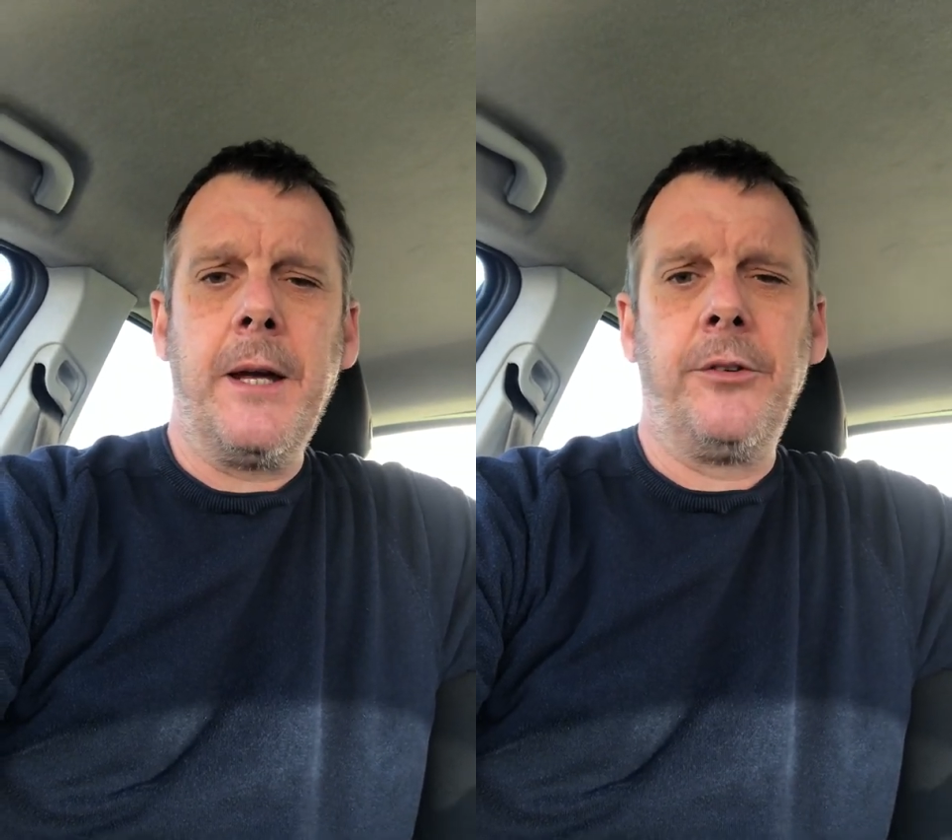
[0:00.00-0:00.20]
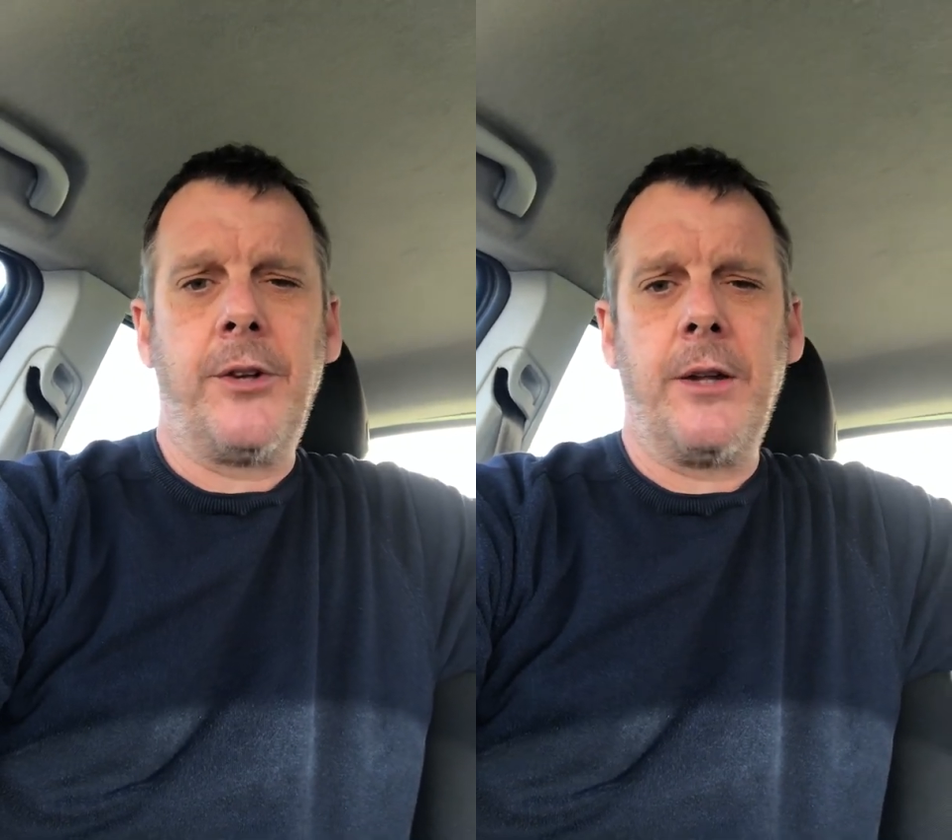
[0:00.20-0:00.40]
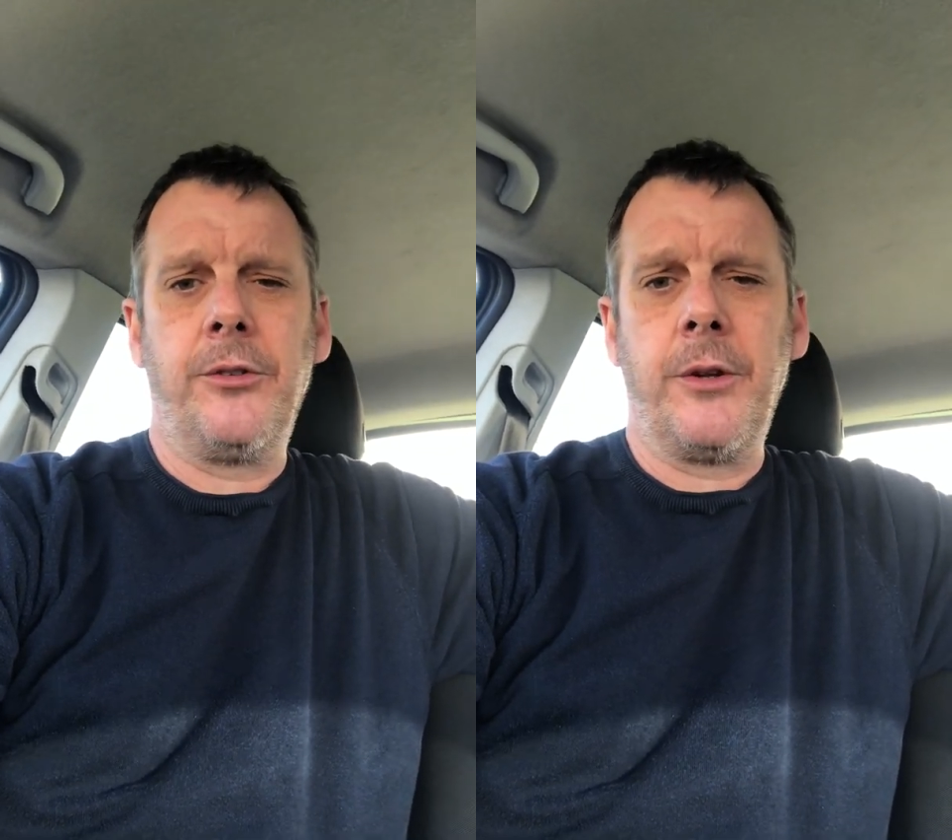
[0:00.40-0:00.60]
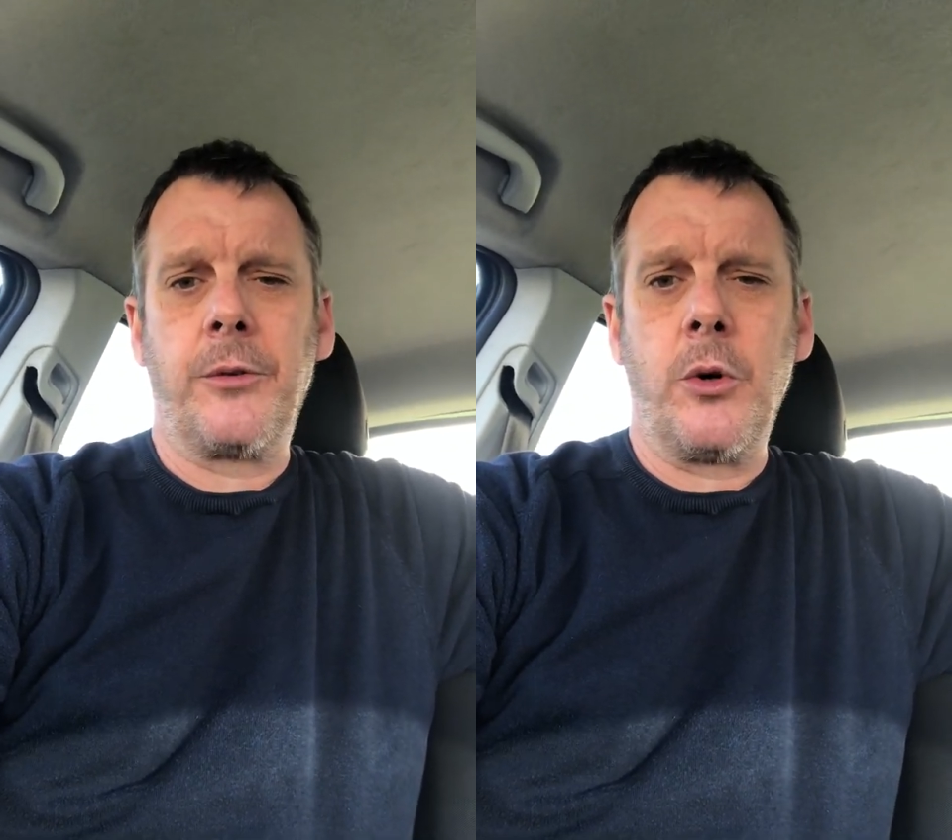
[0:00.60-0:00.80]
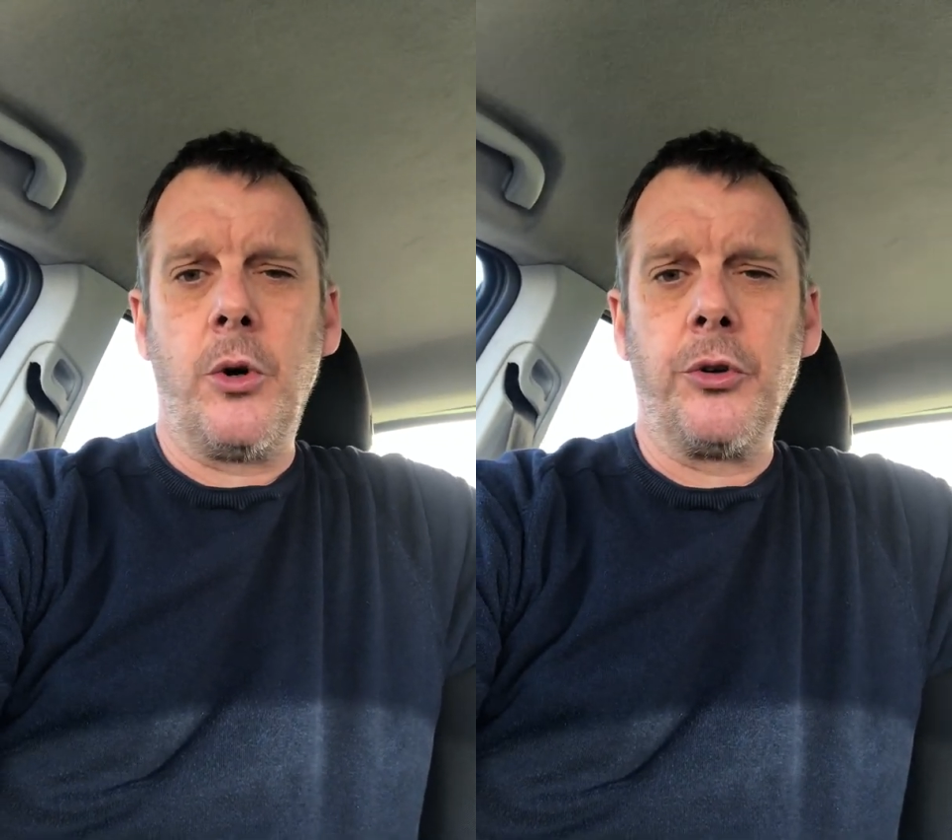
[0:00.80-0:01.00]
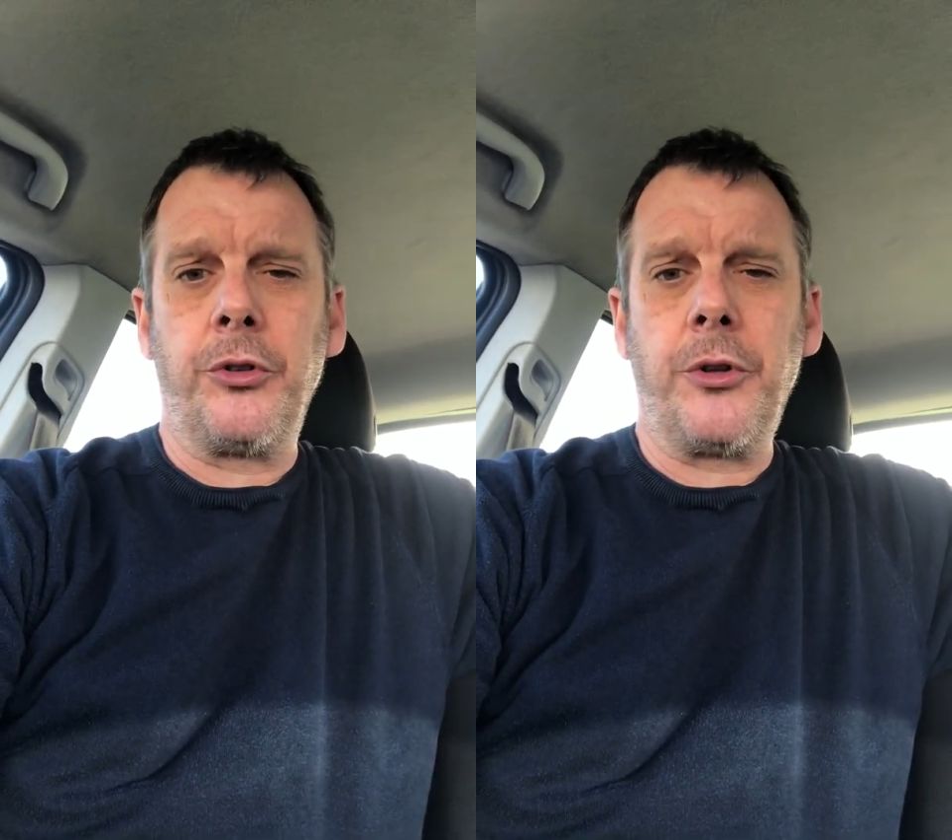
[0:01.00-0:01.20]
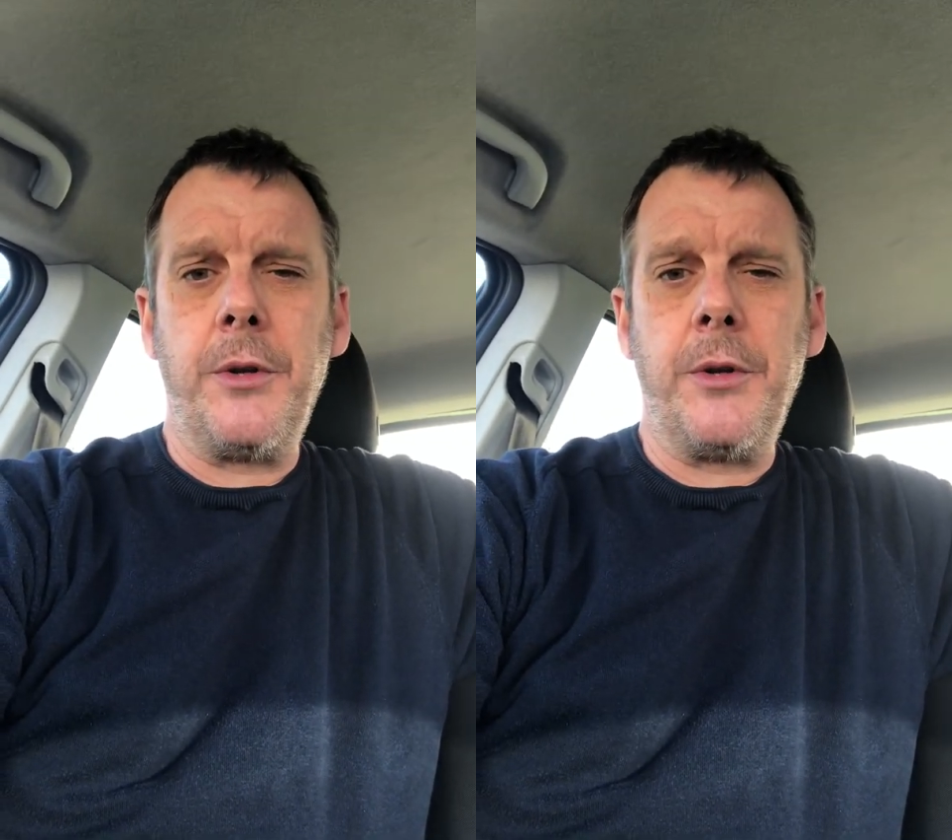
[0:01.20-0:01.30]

intensive course.